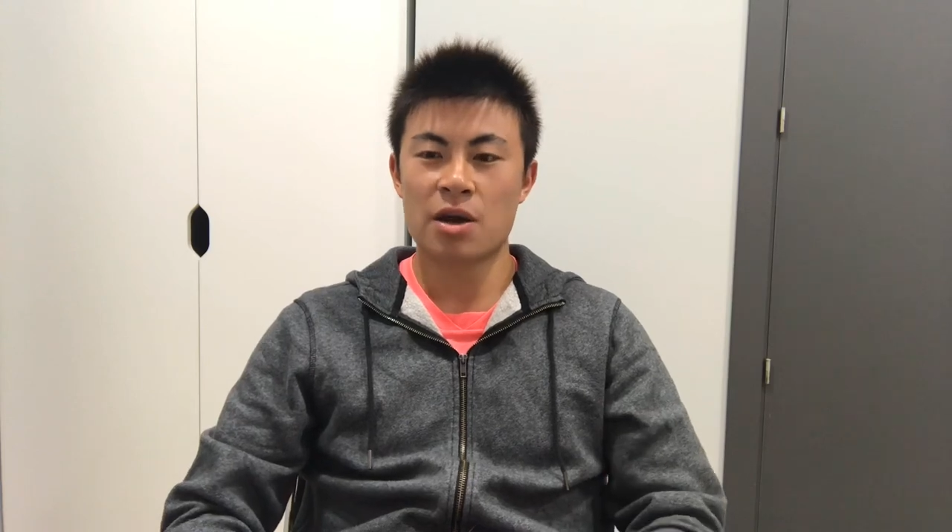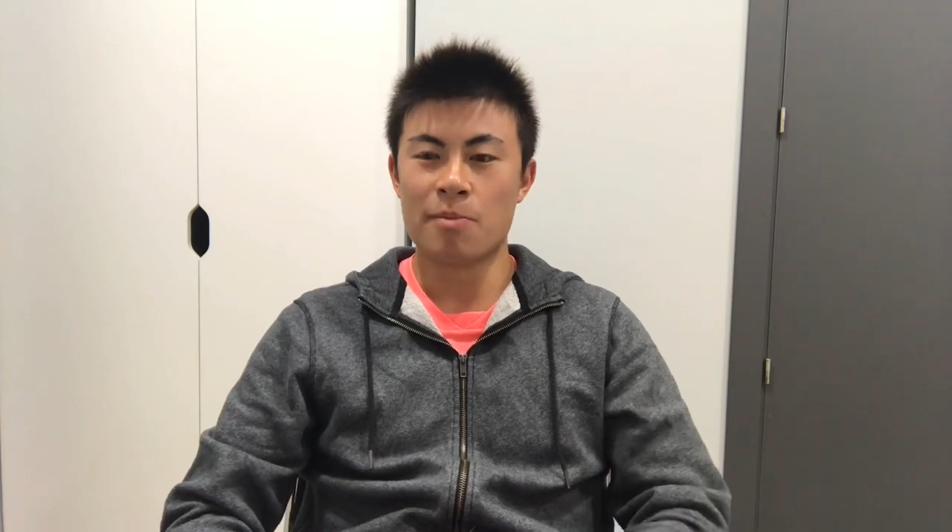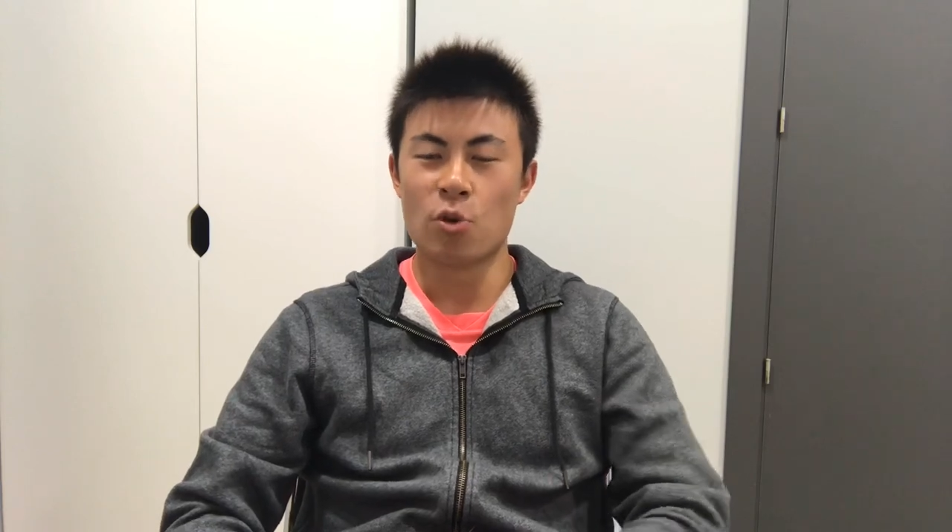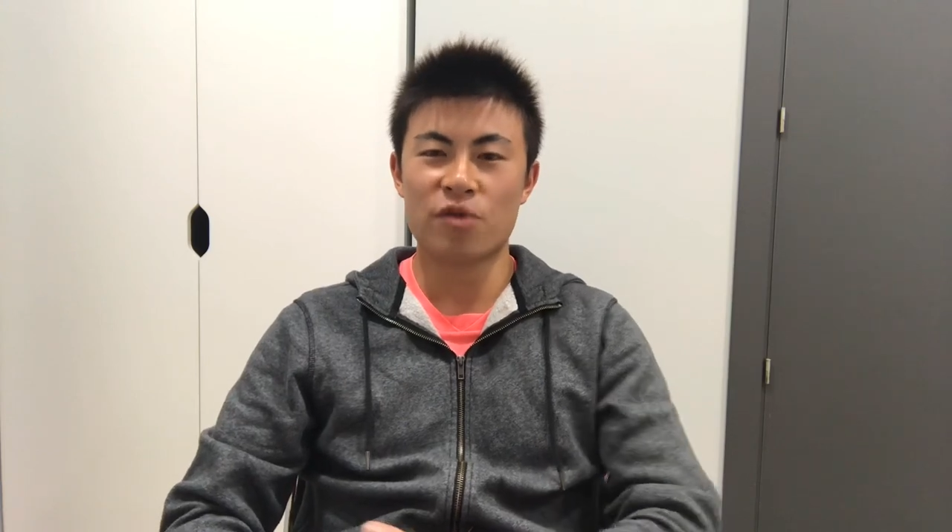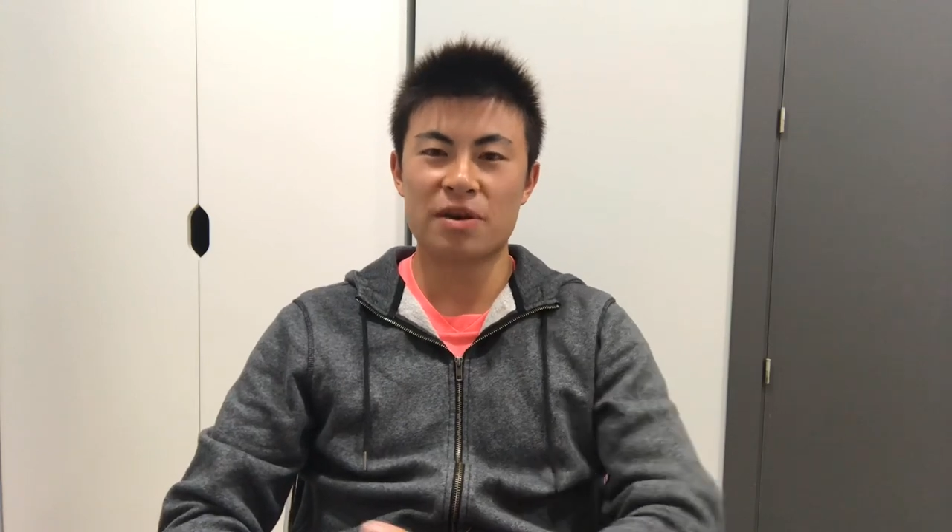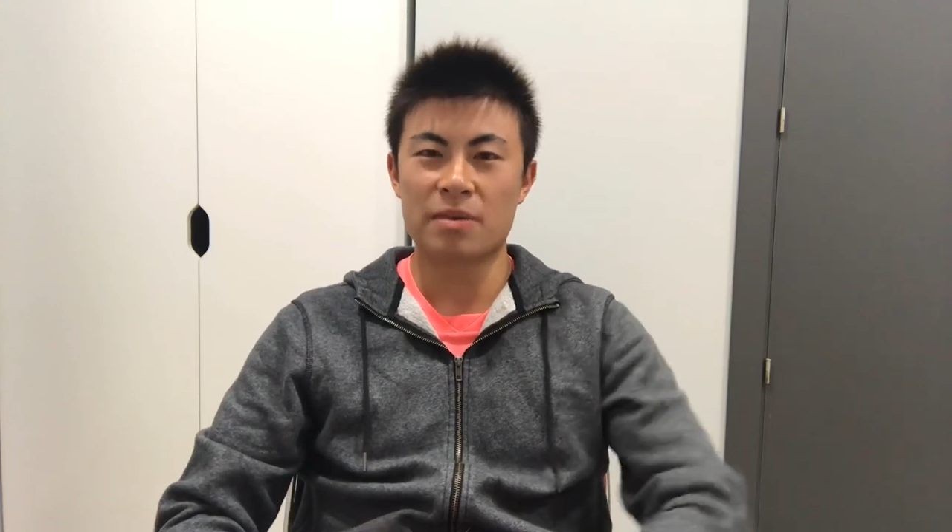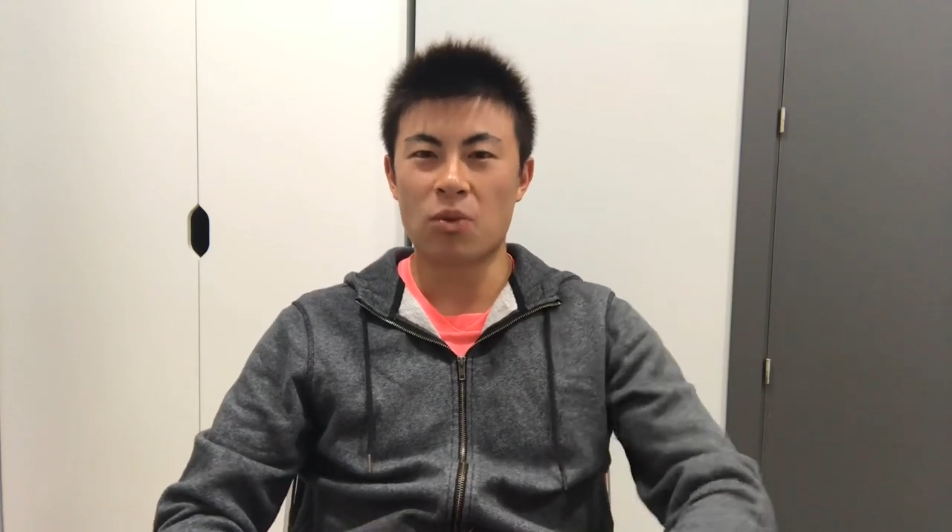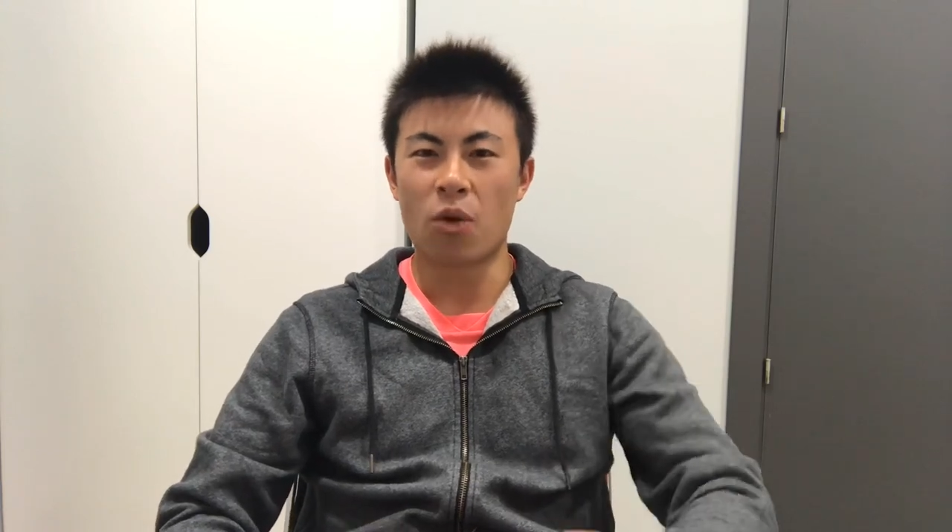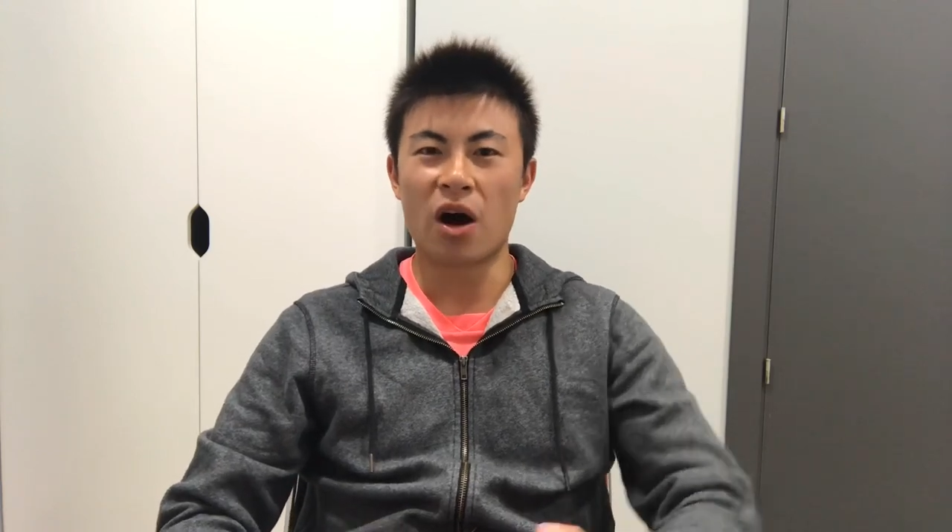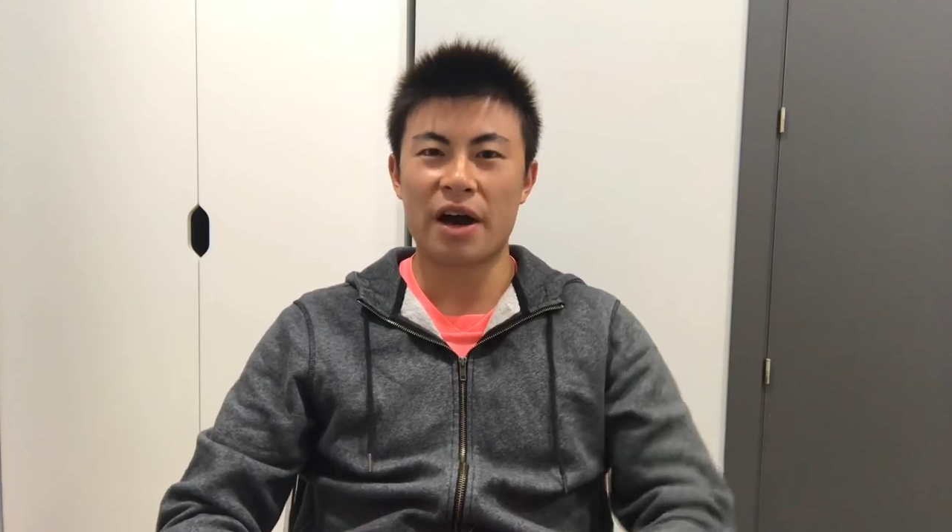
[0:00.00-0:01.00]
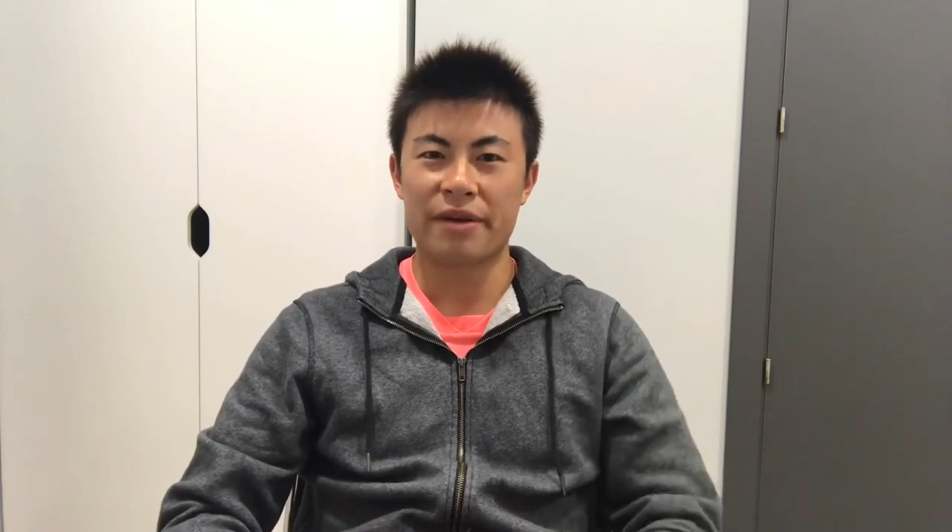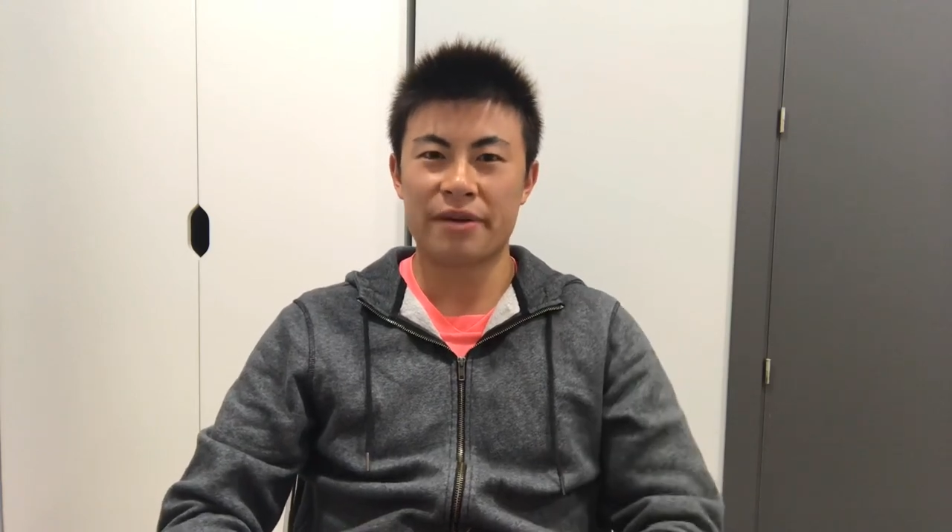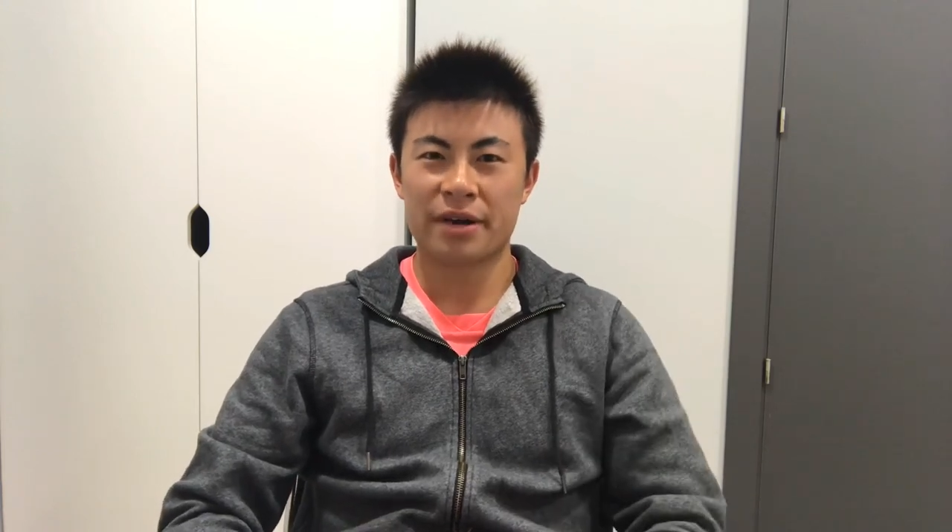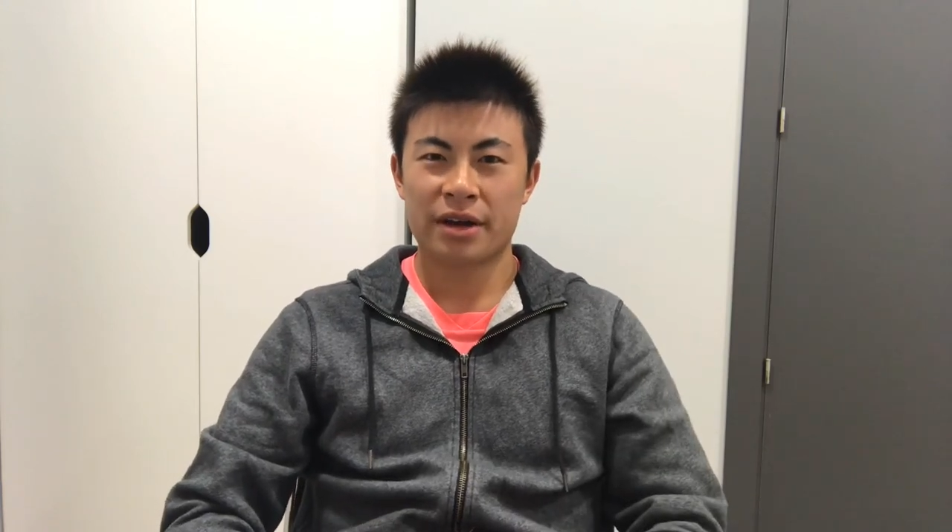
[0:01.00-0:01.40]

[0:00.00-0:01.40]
moving me wide.